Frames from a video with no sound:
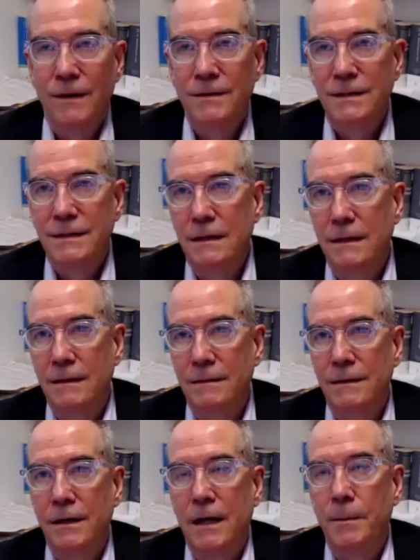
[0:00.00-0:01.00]
there are
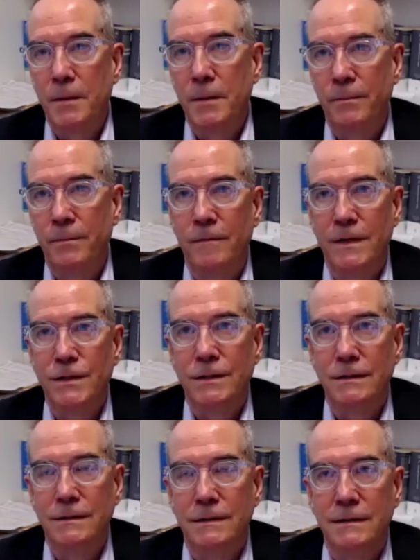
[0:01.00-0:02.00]
a couple of
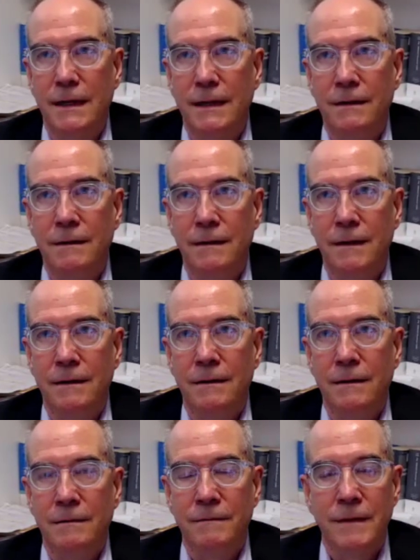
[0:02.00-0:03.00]
provisions that
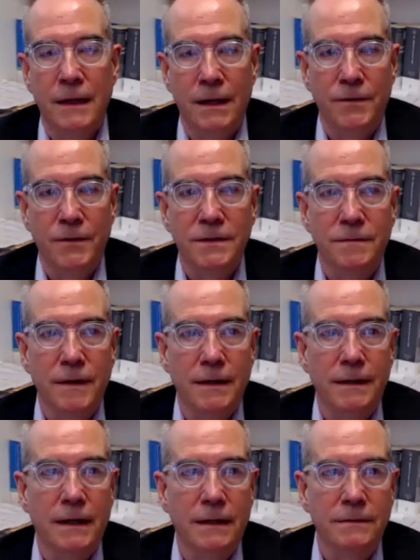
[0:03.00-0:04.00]
are of interest
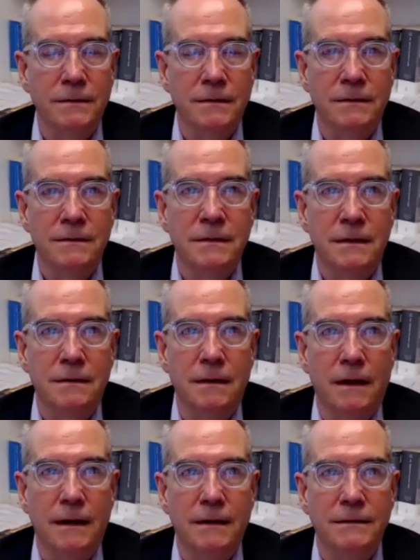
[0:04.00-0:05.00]
right now to
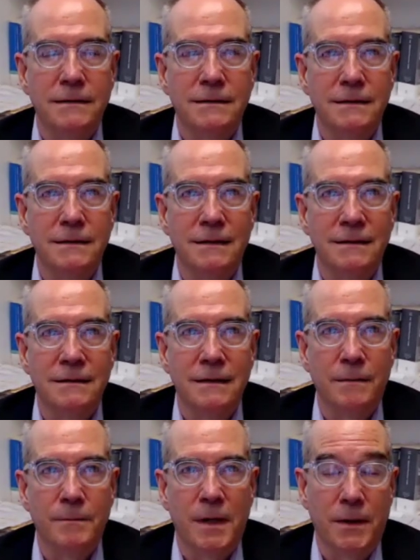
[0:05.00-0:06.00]
clients
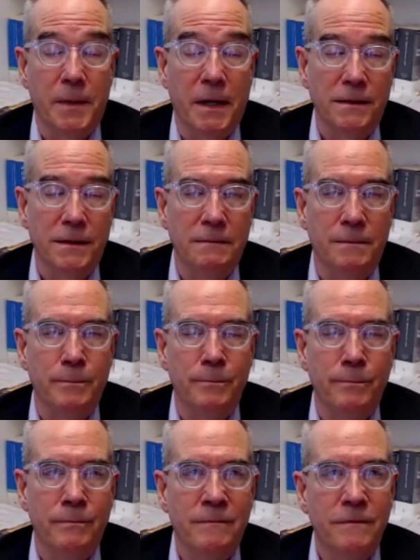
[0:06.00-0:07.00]
among the
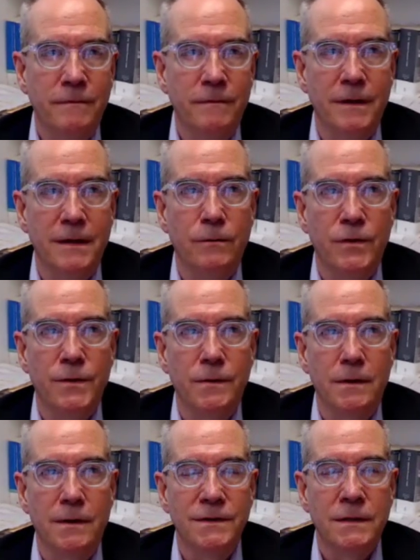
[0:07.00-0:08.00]
penalty-free
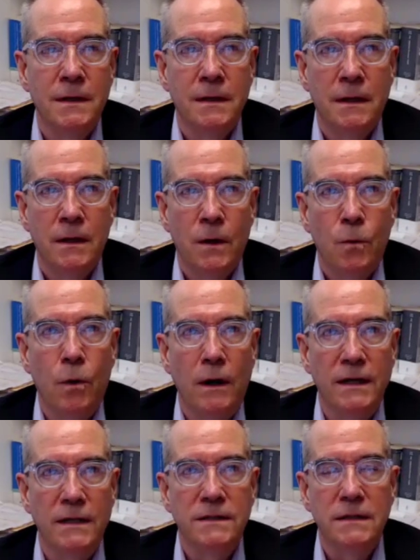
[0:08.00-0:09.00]
withdrawals.
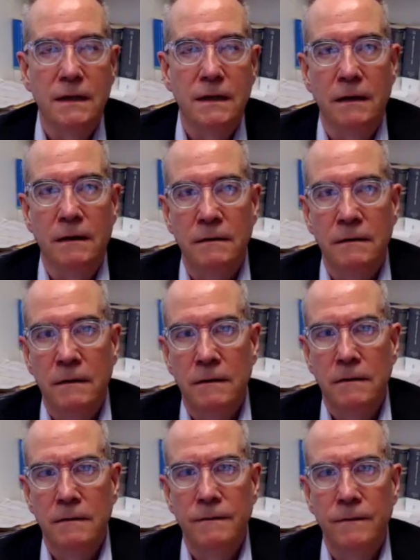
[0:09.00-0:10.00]
One is
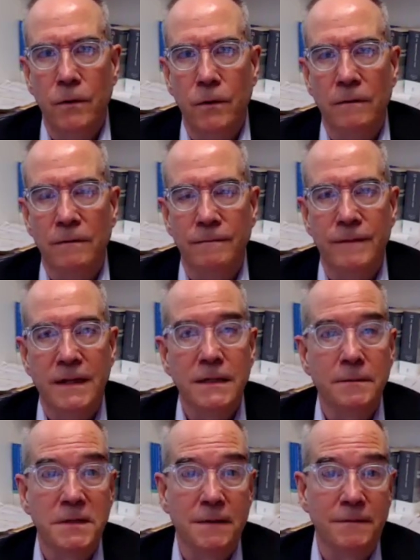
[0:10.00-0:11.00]
for
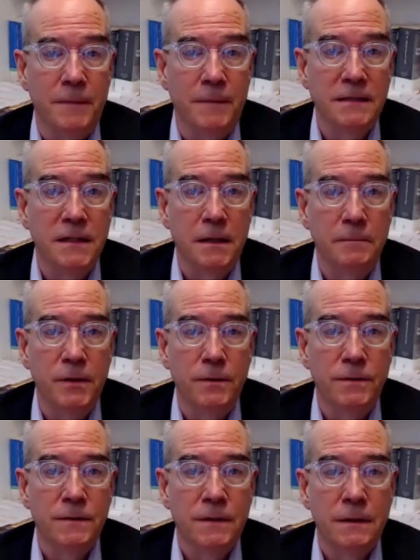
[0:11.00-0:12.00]
victims of domestic
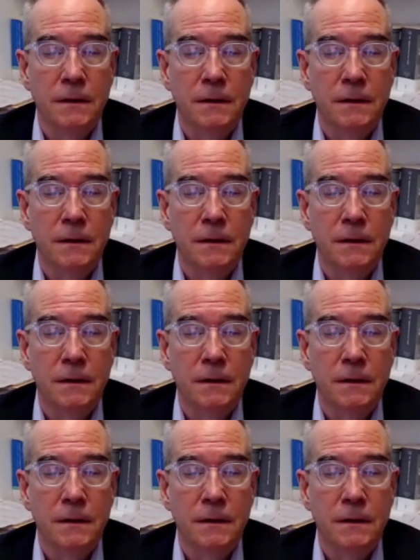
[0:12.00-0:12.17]
abuse.